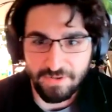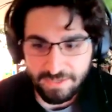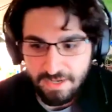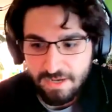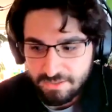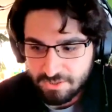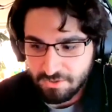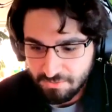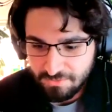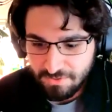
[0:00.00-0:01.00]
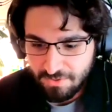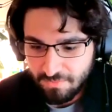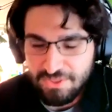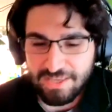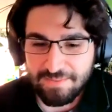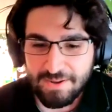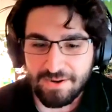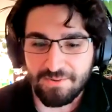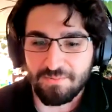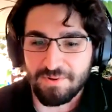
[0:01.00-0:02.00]
free. So when you think about
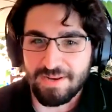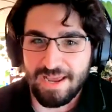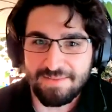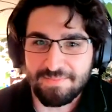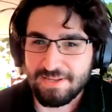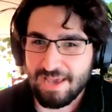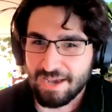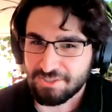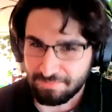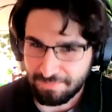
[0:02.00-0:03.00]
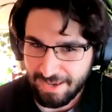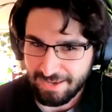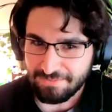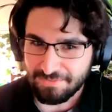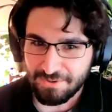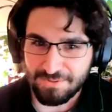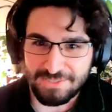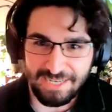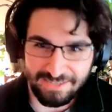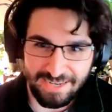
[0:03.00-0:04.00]
it, would anybody actually pay for a
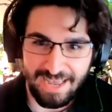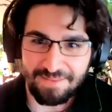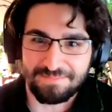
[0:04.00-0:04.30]
recycling